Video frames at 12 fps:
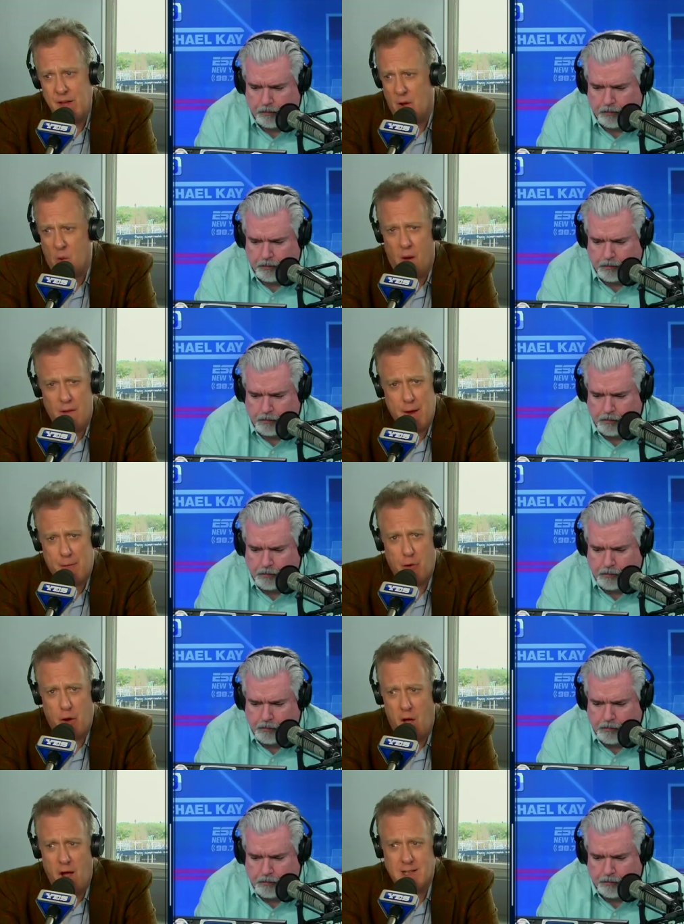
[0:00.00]
Speaker 1: He could have won there
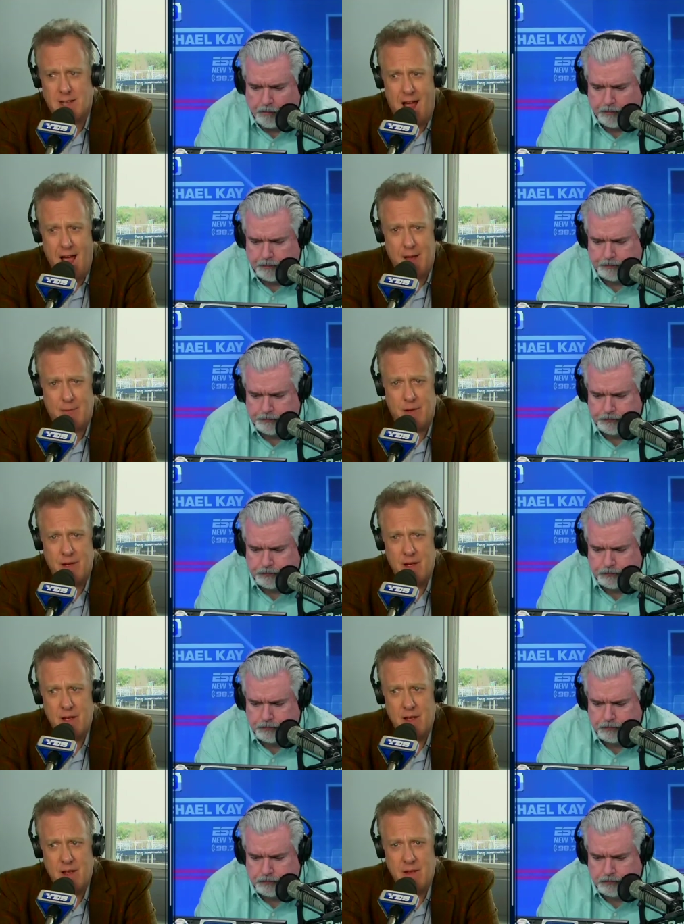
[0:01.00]
for a long time
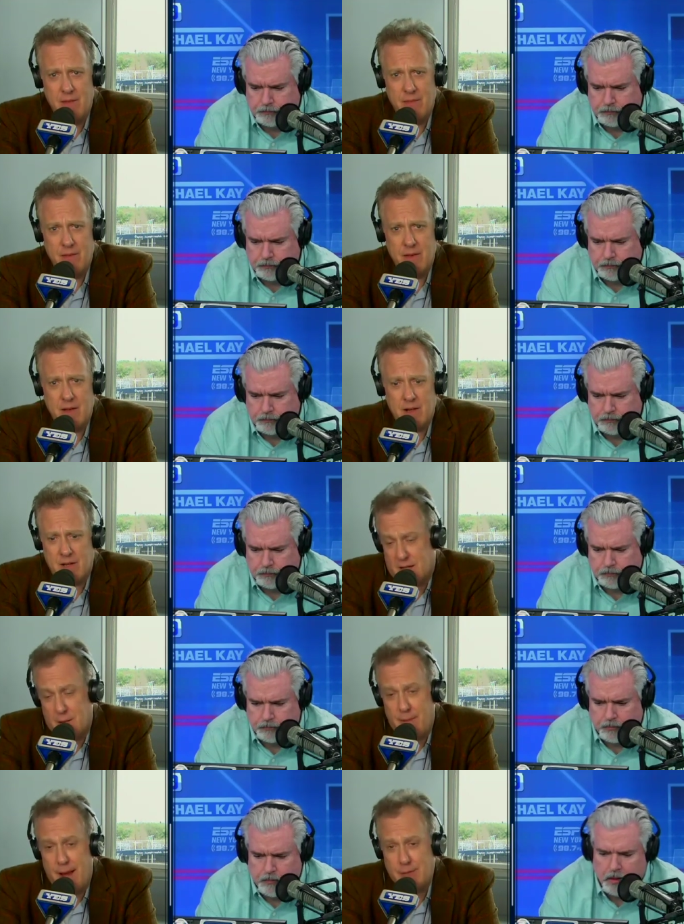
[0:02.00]

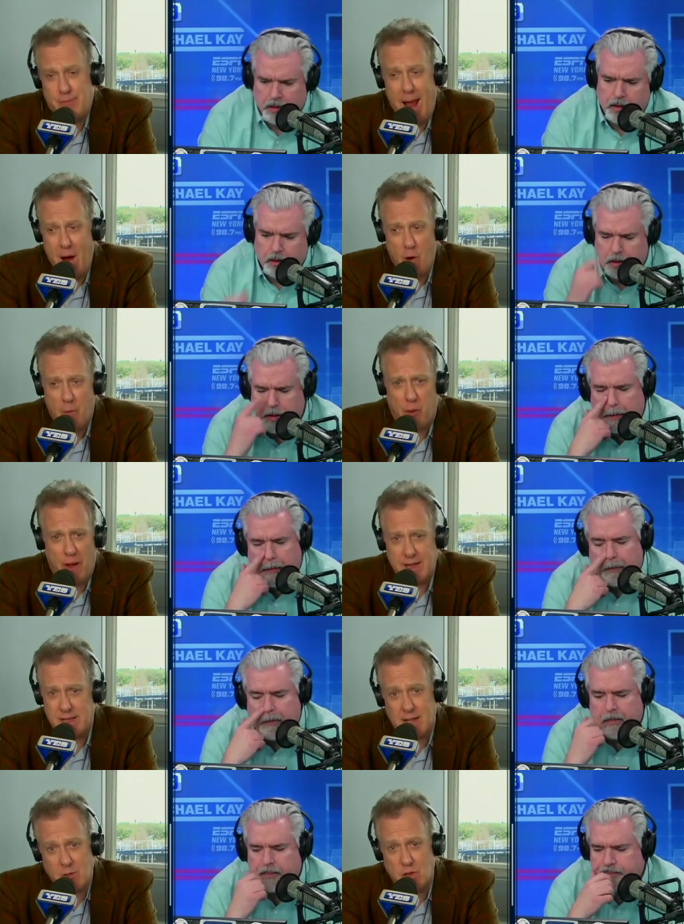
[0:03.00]
because he makes power
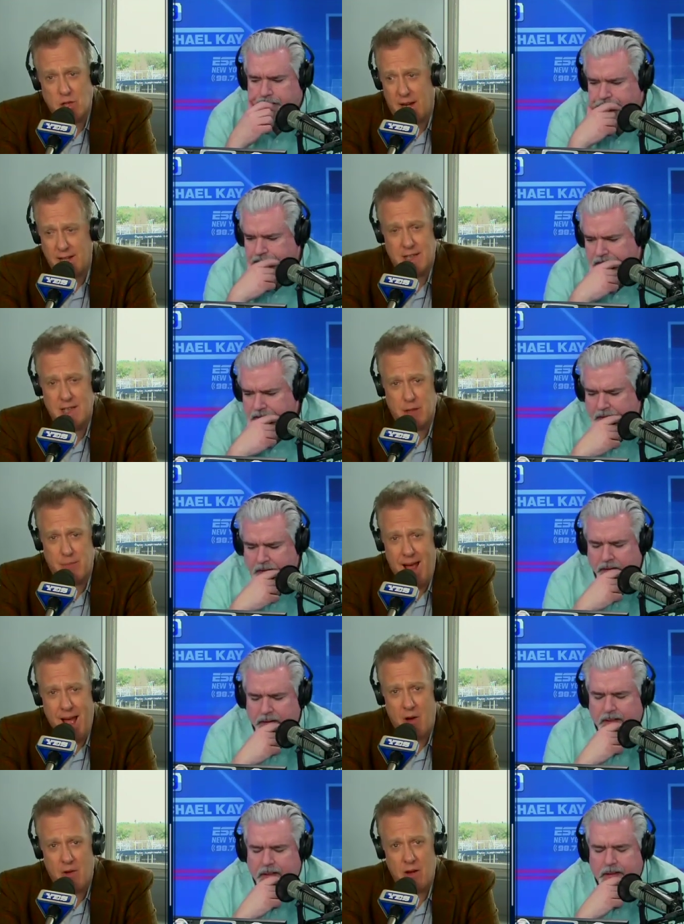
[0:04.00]
plays. That's what Jason's
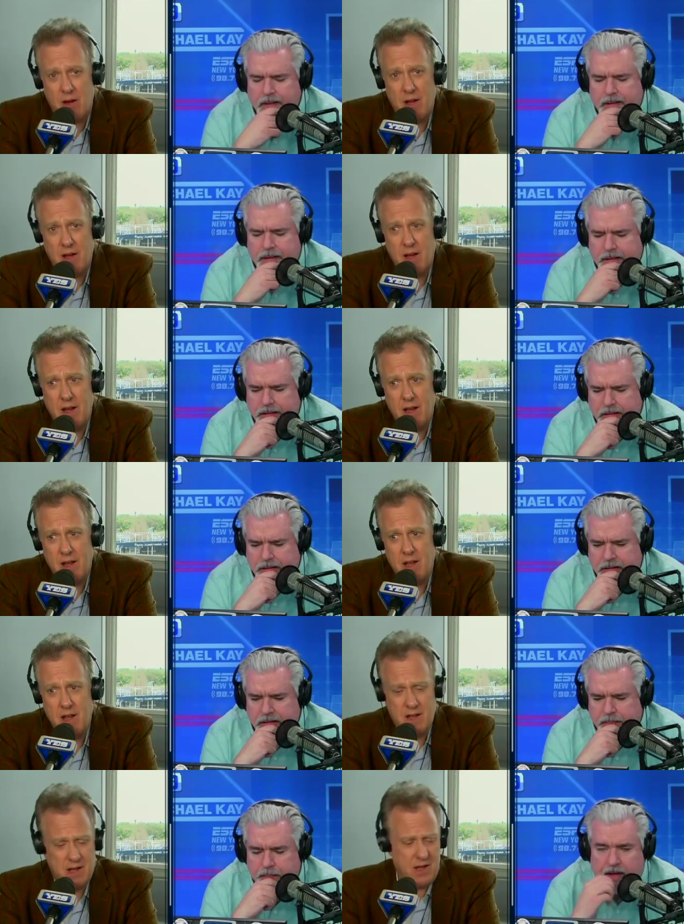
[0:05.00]
about.
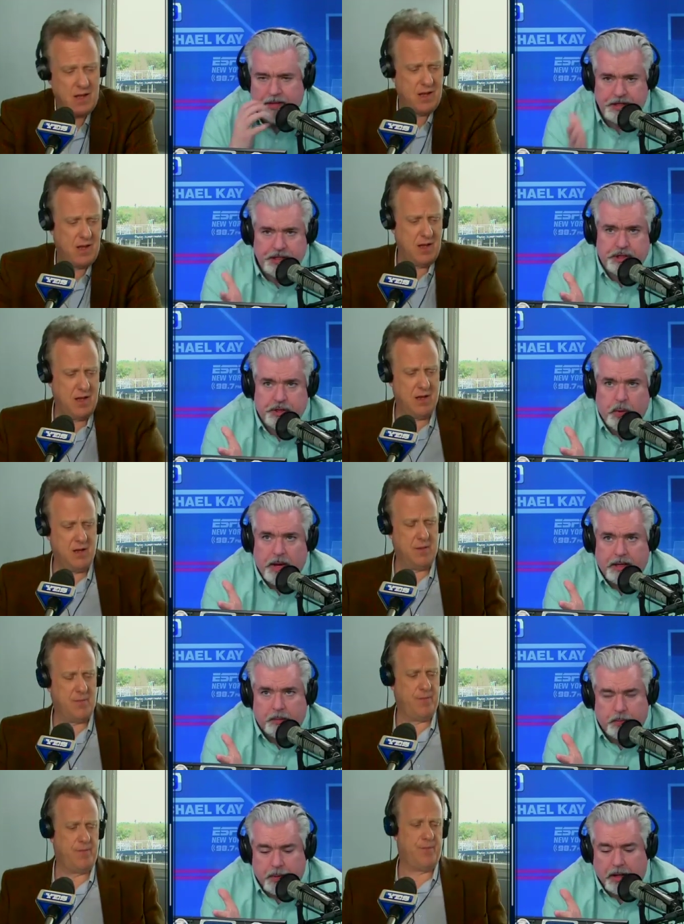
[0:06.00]
Speaker 2: But this is the way
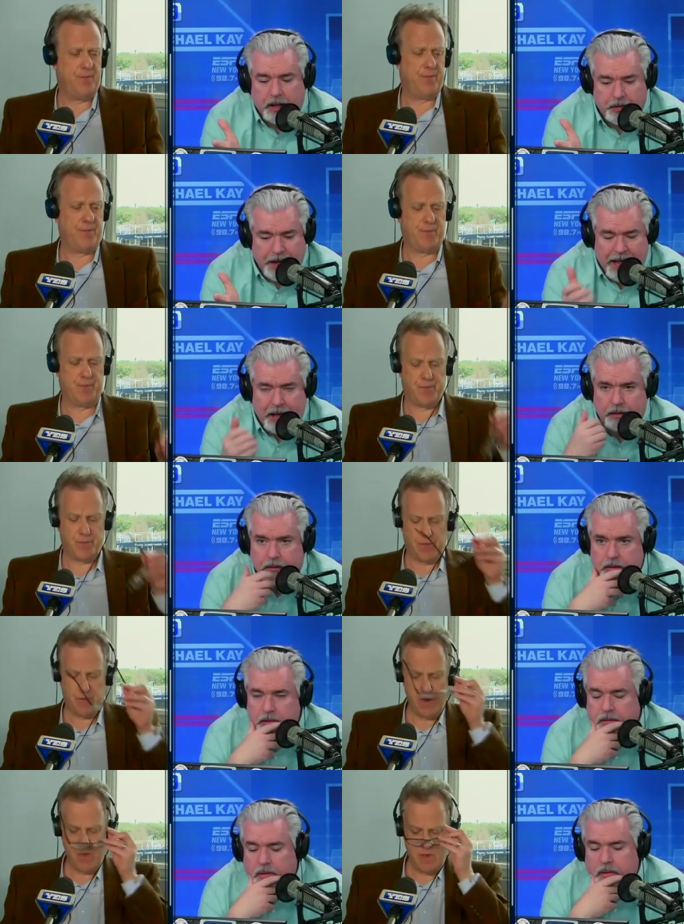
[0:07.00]
it could probably go down.
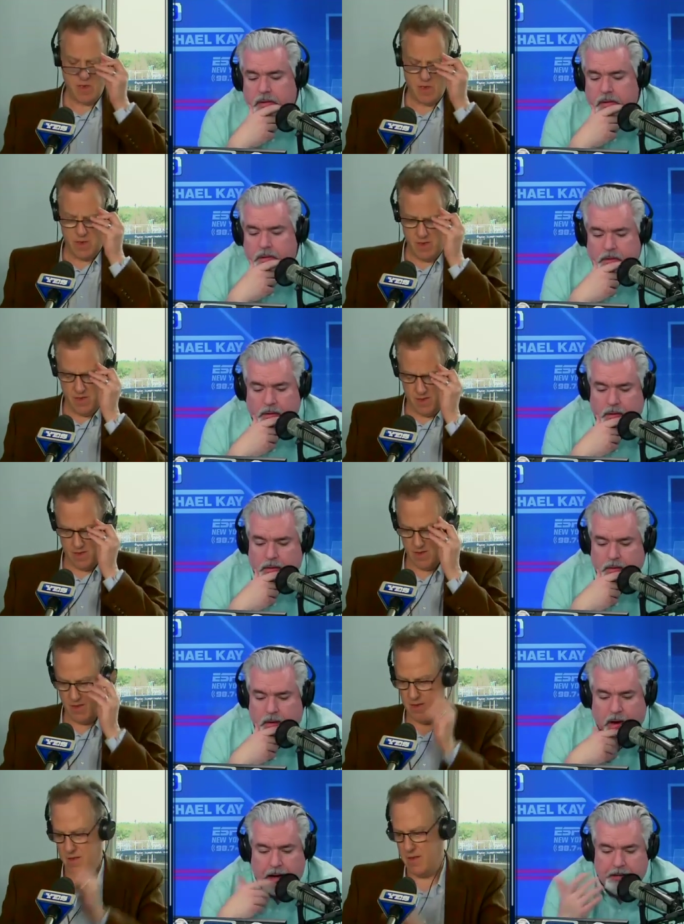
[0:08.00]

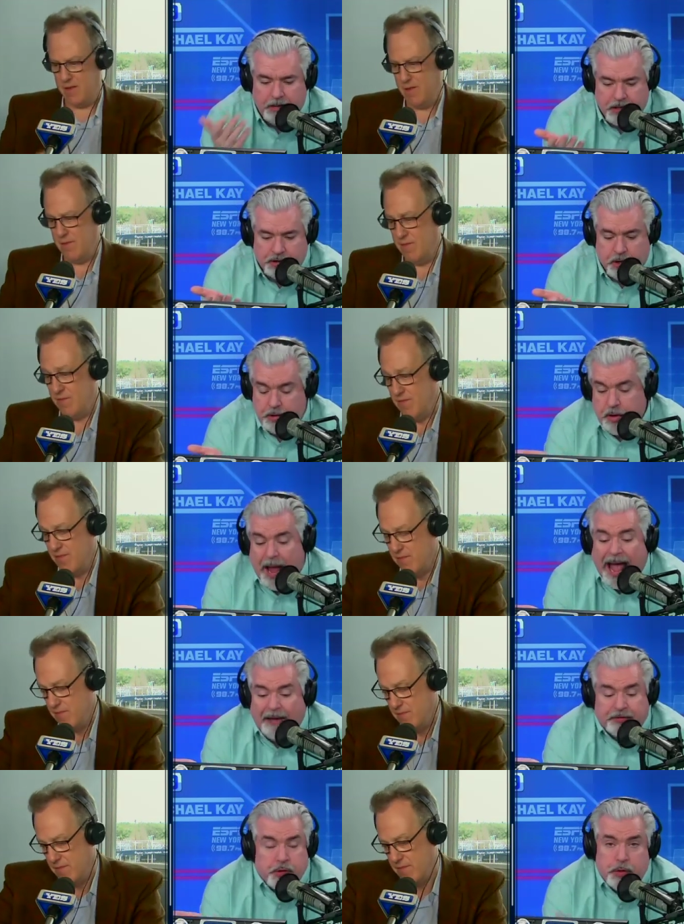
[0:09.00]
All right, they start. You
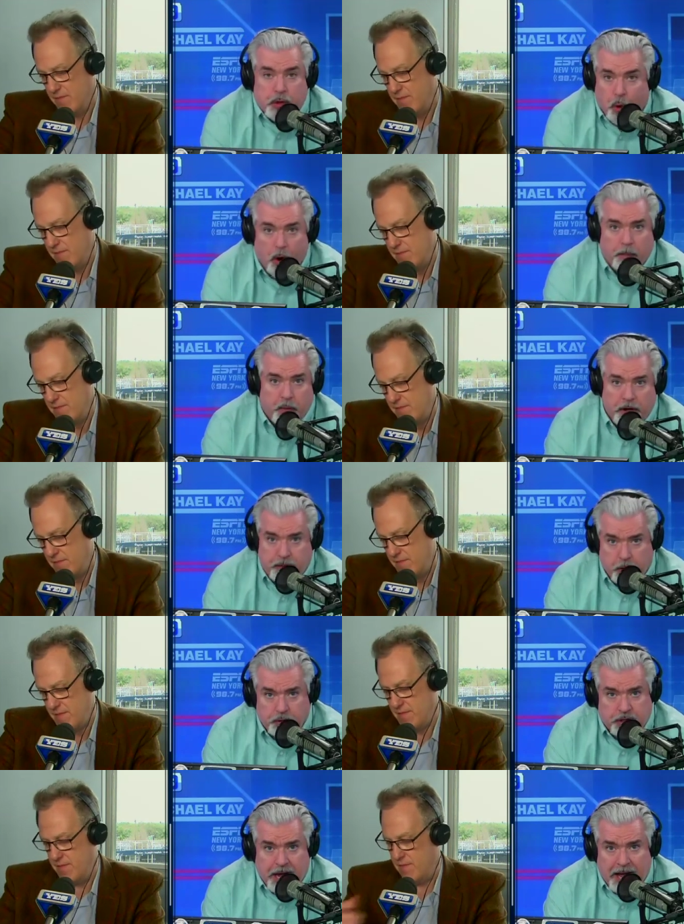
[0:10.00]
have to incorporate
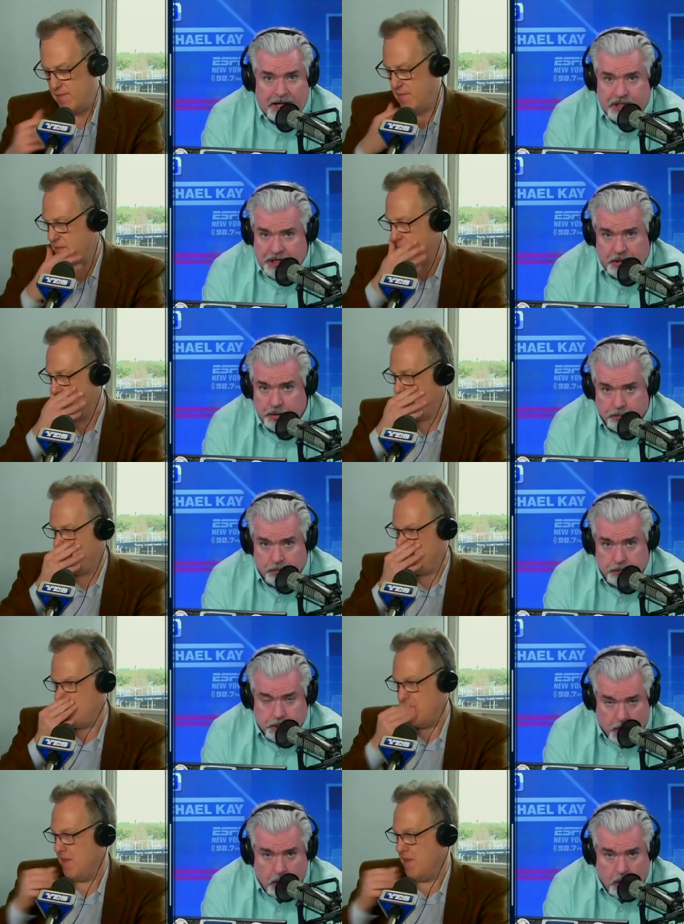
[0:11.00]
those guys in your your